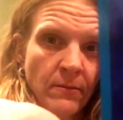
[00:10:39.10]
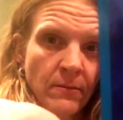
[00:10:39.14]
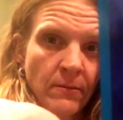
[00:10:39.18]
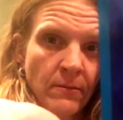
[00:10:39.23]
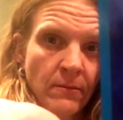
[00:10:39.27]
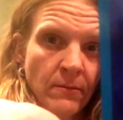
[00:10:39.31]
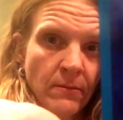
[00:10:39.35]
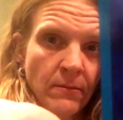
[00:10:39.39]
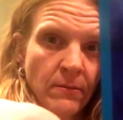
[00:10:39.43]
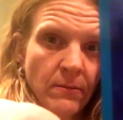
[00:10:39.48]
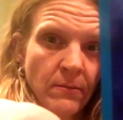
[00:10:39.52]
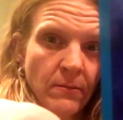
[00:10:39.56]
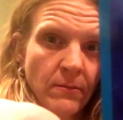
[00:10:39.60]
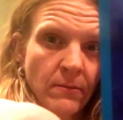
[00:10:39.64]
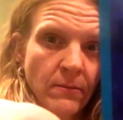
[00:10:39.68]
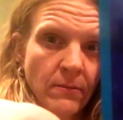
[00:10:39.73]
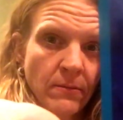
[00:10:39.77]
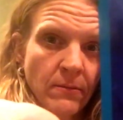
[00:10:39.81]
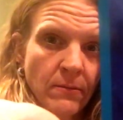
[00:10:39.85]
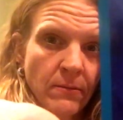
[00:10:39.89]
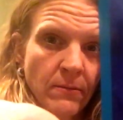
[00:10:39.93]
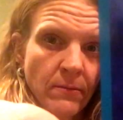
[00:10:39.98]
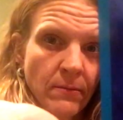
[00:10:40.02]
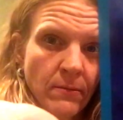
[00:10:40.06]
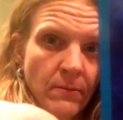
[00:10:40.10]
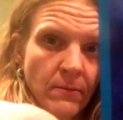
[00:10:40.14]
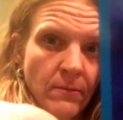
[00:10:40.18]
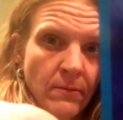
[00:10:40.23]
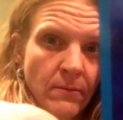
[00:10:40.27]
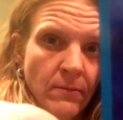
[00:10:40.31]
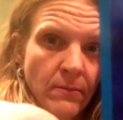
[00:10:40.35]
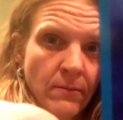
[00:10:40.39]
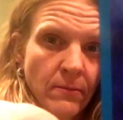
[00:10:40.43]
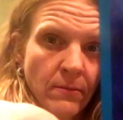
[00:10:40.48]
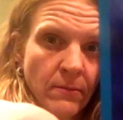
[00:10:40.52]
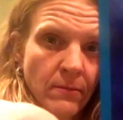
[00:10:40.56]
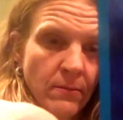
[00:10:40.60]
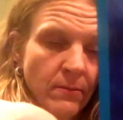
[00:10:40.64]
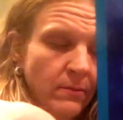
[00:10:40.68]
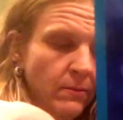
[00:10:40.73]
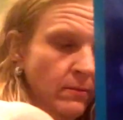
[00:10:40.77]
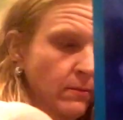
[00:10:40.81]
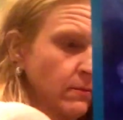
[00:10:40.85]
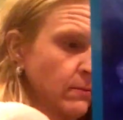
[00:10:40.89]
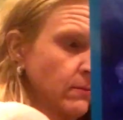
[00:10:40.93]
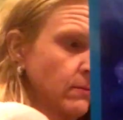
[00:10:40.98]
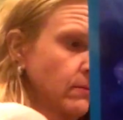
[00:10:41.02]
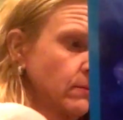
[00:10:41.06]

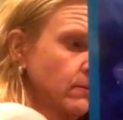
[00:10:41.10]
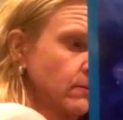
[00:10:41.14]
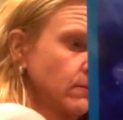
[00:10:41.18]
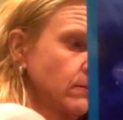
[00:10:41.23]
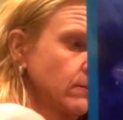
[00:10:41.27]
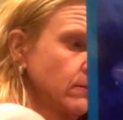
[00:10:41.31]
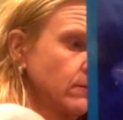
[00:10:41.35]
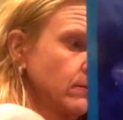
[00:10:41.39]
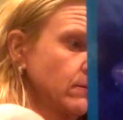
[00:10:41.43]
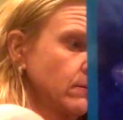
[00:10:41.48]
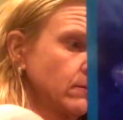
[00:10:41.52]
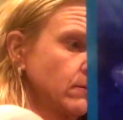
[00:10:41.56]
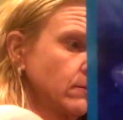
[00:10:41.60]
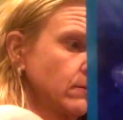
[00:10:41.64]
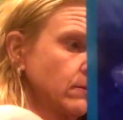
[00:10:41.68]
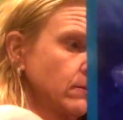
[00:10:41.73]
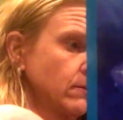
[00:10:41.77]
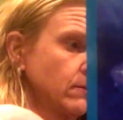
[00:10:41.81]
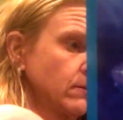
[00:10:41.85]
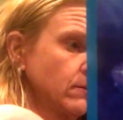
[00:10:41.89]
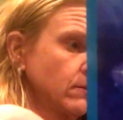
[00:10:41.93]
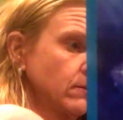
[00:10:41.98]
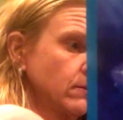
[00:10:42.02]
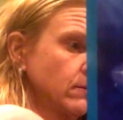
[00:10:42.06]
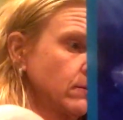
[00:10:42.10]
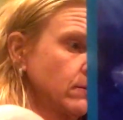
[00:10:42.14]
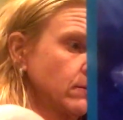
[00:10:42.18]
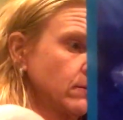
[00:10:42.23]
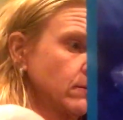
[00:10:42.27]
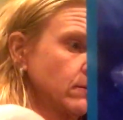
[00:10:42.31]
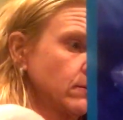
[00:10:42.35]
[no speech]